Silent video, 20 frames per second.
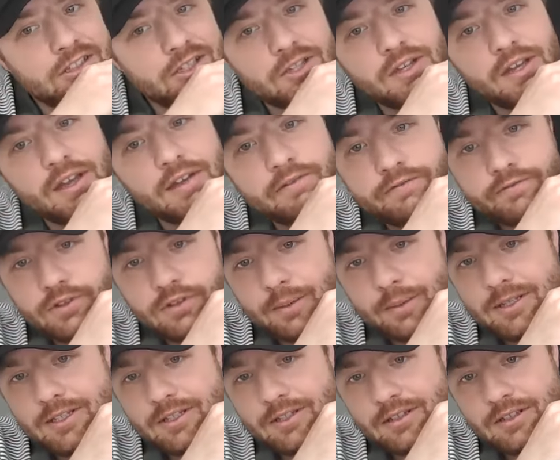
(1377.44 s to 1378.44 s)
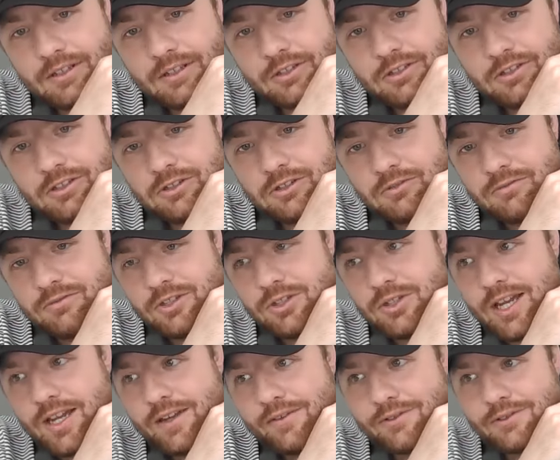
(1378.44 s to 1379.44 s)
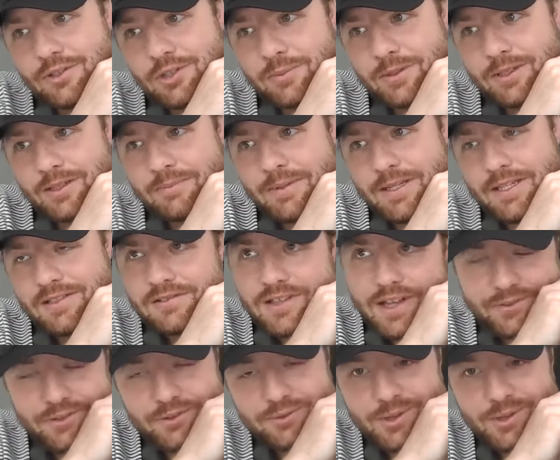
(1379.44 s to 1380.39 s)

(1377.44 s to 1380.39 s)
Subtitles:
You have a little bit of miss left